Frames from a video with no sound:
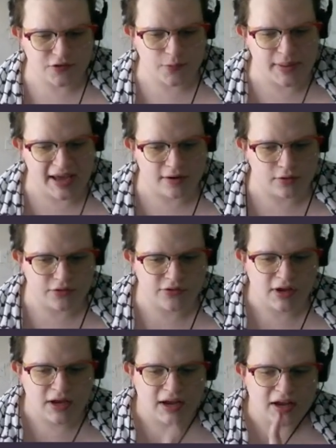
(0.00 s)
battles
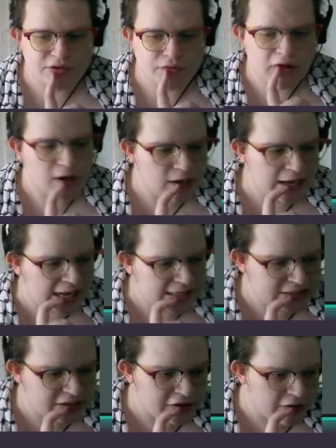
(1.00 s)
as long as
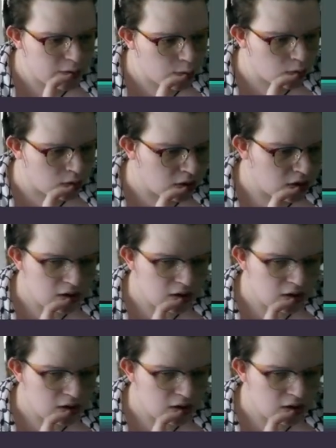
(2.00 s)
your